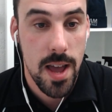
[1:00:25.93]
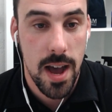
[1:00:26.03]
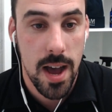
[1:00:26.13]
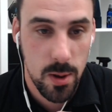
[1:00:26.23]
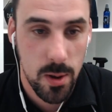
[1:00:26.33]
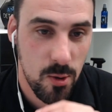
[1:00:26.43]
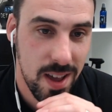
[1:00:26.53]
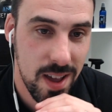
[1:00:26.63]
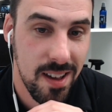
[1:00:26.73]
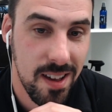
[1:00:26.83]
I'm going to
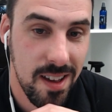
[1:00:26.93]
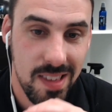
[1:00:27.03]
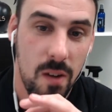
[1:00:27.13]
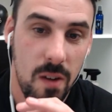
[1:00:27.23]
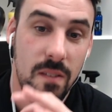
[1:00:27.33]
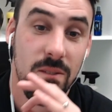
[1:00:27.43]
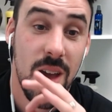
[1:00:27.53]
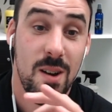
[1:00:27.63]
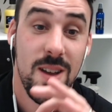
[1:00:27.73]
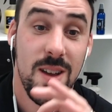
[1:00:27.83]
try and cut this off
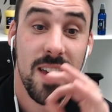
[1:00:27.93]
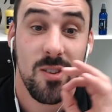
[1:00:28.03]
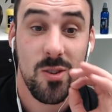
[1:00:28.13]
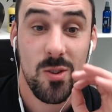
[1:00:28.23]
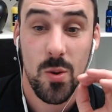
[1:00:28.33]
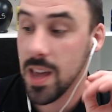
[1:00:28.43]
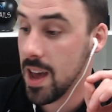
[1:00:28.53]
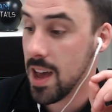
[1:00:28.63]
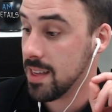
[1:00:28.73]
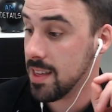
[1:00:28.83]
very soon, guys.